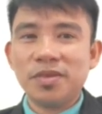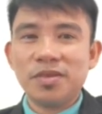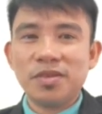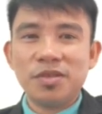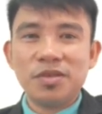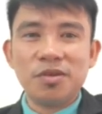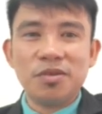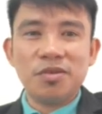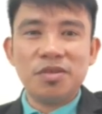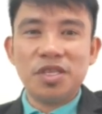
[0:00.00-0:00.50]

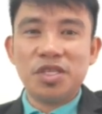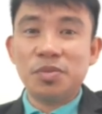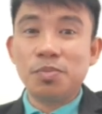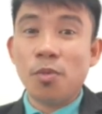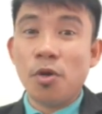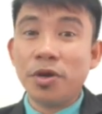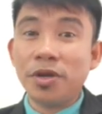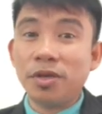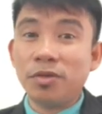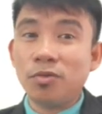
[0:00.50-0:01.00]
So it's
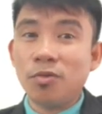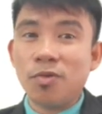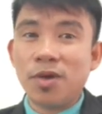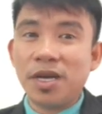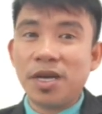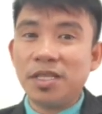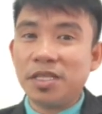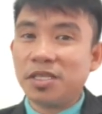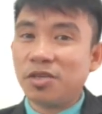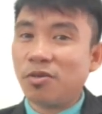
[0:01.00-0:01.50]
more than
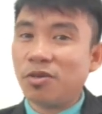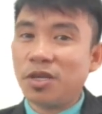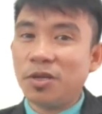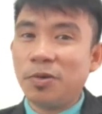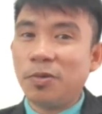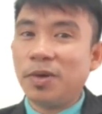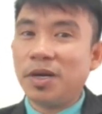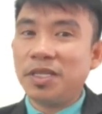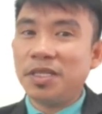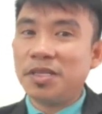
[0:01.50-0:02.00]
one, that's only
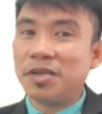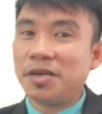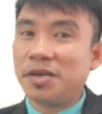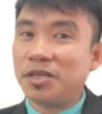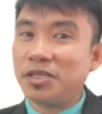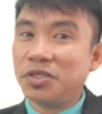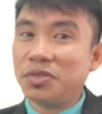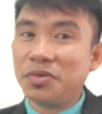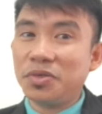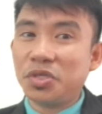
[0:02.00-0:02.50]
one. There
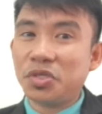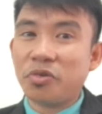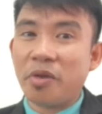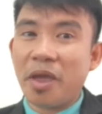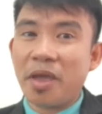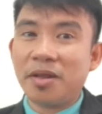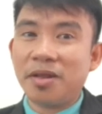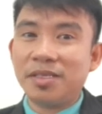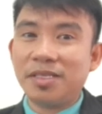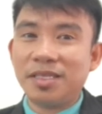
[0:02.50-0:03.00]
are 2
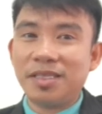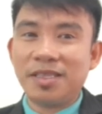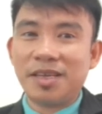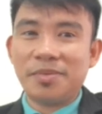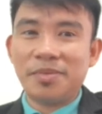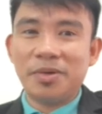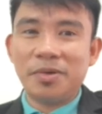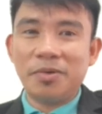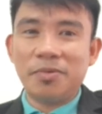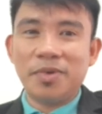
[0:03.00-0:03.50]
triangles in
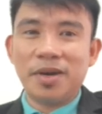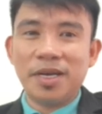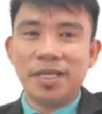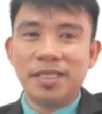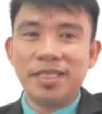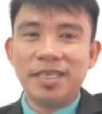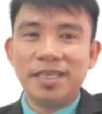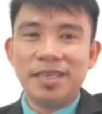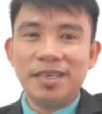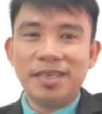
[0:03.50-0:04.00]
number
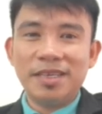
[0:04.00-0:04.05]
1.